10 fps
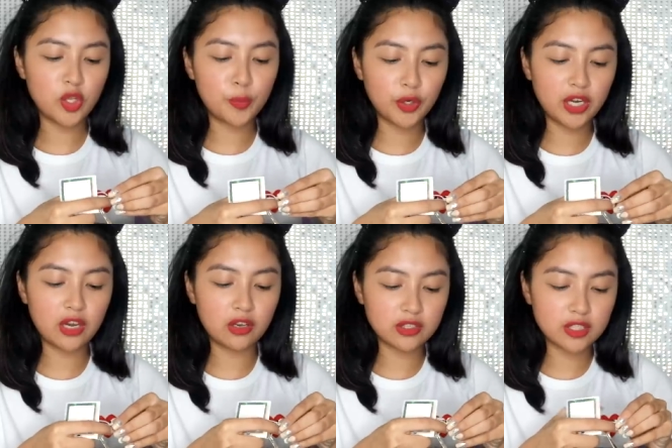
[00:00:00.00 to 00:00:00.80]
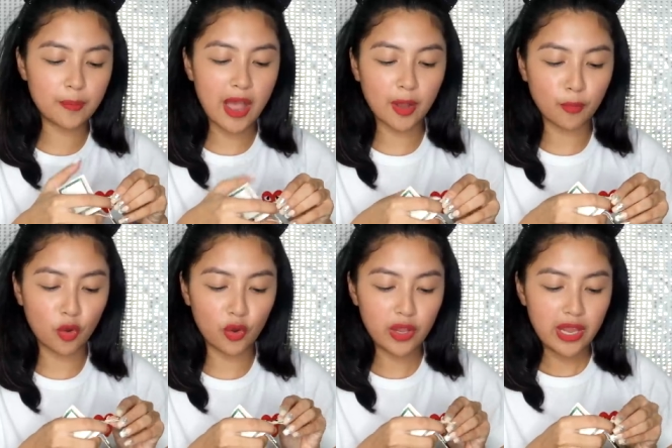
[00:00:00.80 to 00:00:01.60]
when you put it sa back
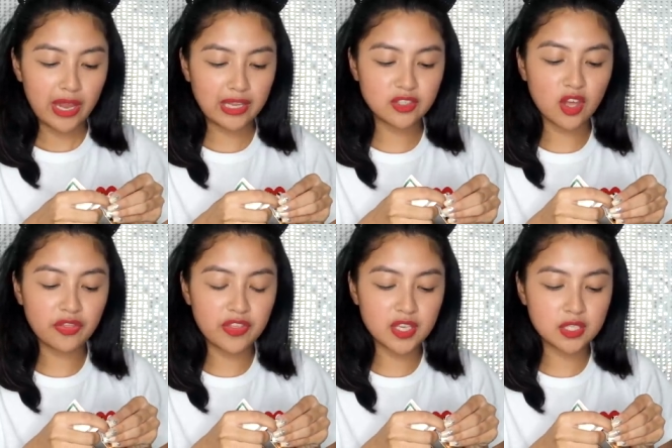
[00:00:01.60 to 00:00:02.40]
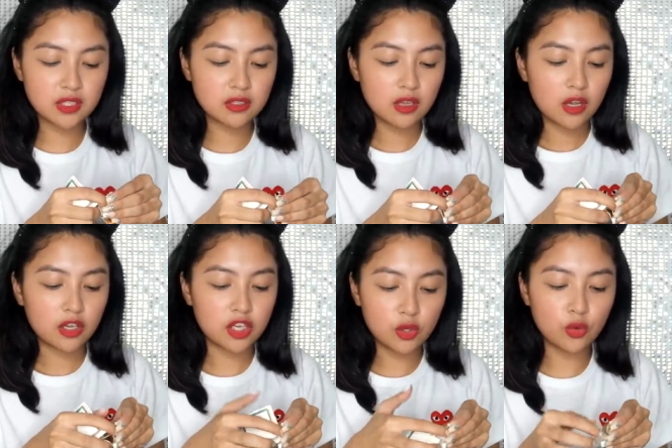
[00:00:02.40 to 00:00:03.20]
mo, it's not this
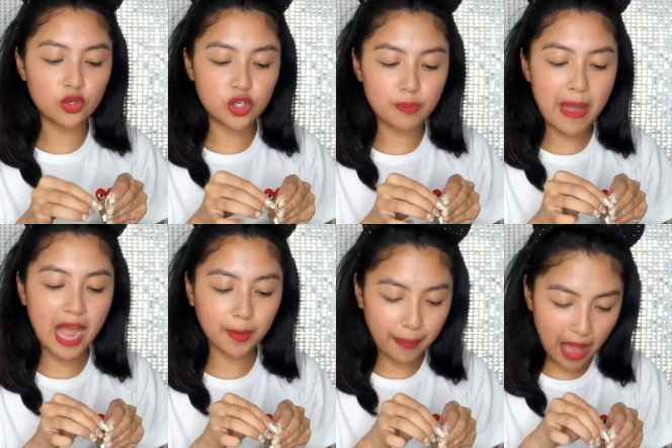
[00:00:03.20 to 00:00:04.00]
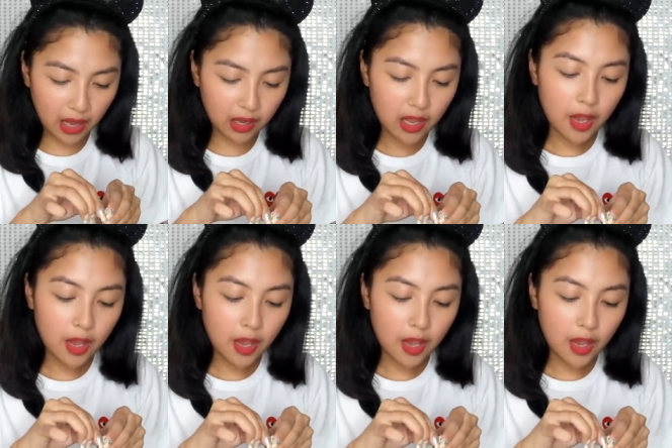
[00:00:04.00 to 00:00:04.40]
huge backpack.